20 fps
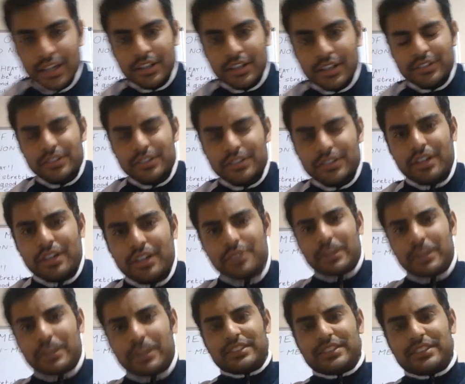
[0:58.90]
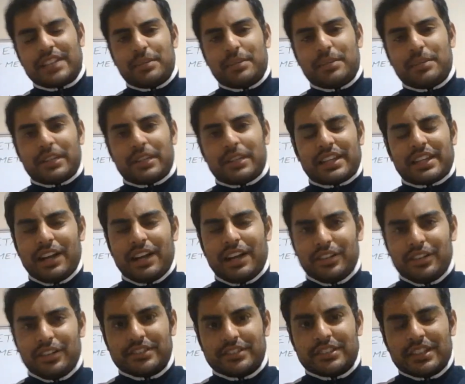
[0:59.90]
So now you might say, but
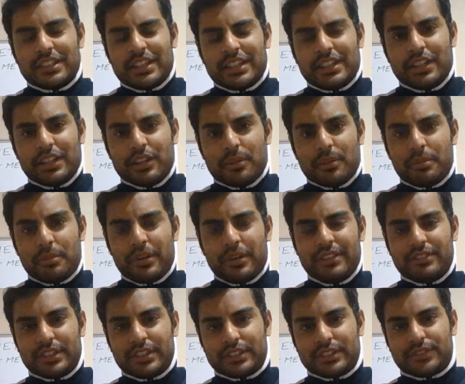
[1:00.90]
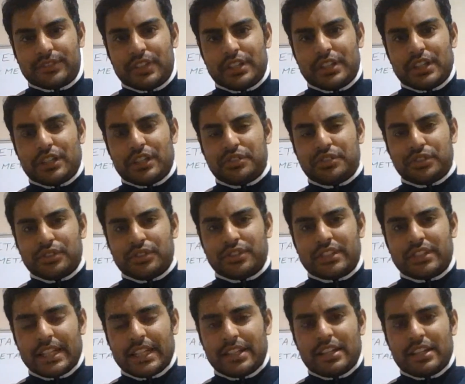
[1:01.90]
Kels, in a previous video you
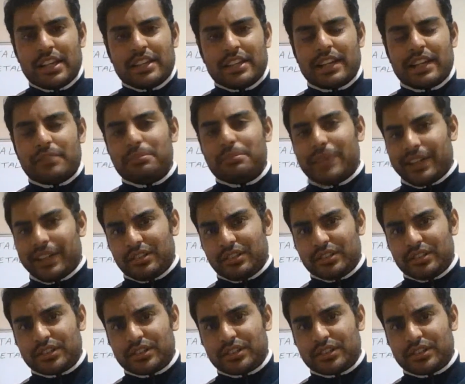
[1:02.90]
said that metals